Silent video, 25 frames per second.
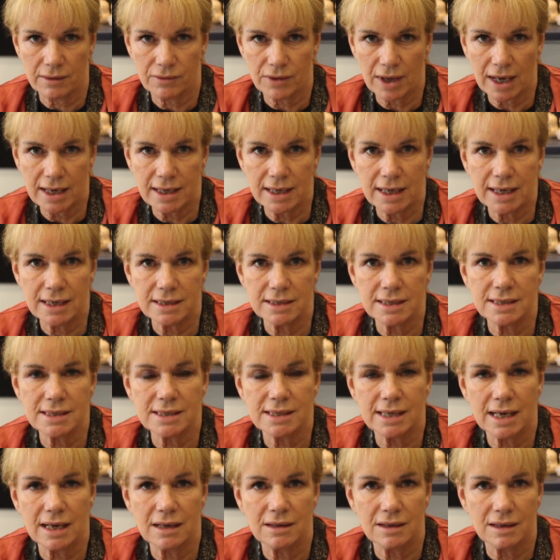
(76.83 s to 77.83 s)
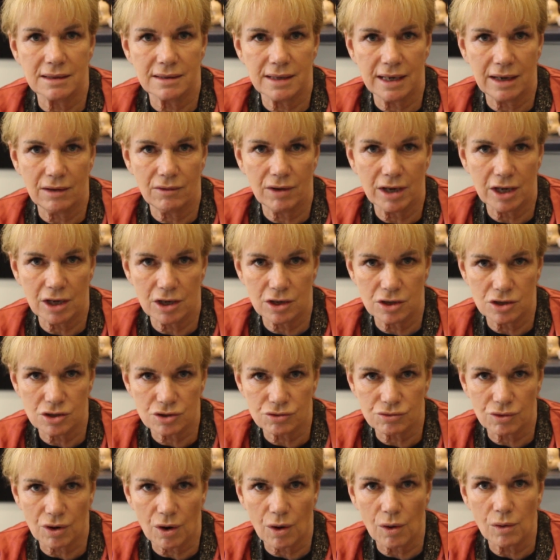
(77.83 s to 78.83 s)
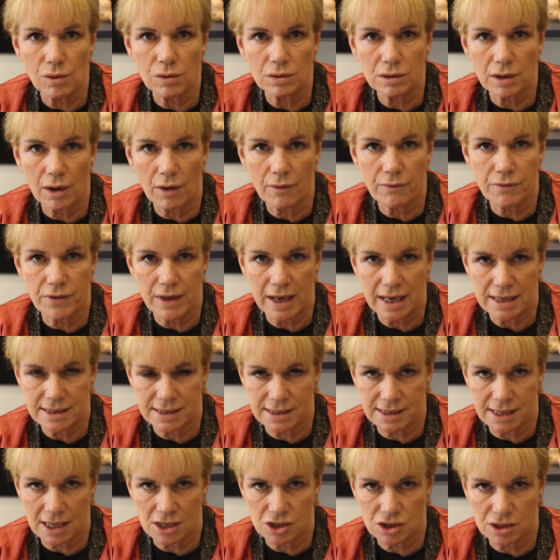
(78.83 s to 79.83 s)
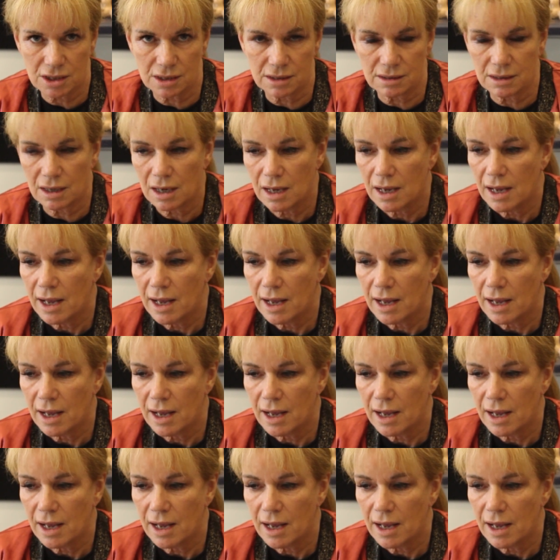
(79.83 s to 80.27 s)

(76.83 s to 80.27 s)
They need to see that they're in control of their session.